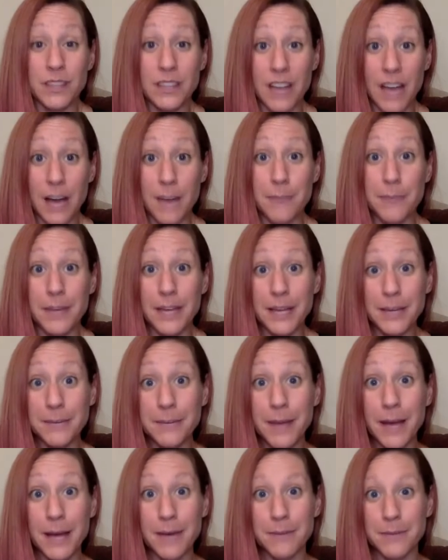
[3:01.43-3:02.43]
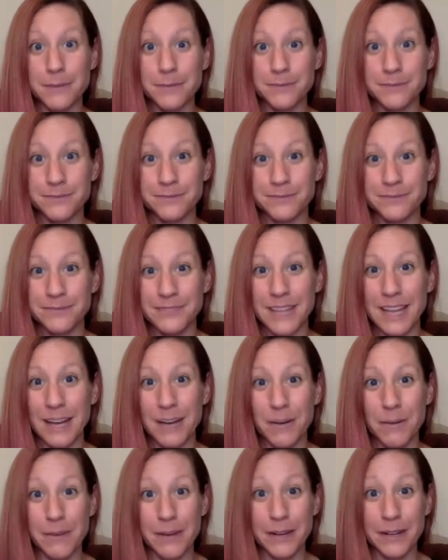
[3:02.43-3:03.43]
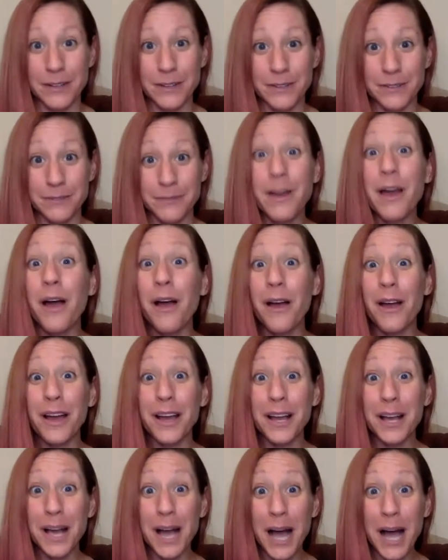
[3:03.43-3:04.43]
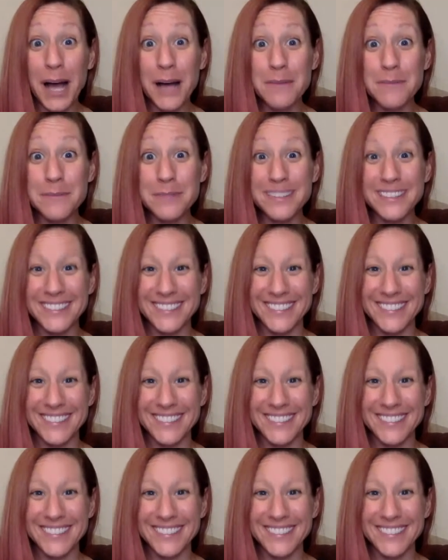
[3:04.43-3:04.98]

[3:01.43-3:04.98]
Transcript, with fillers: with up and pup? How about cup?